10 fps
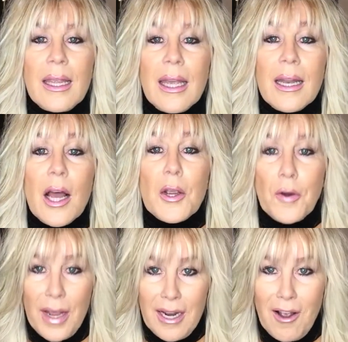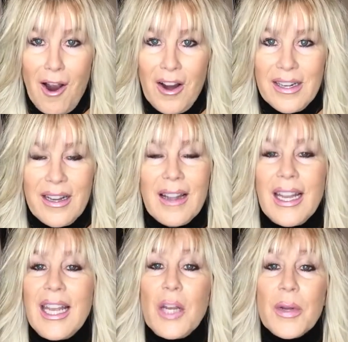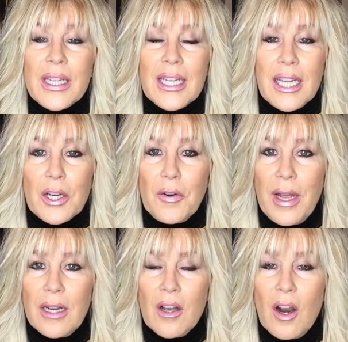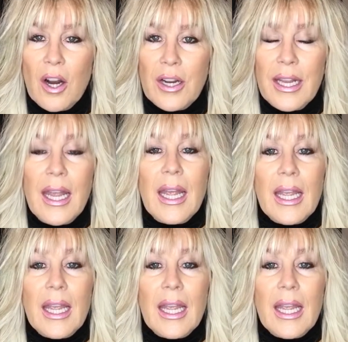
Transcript: get a credit card. Anyone can get a credit card.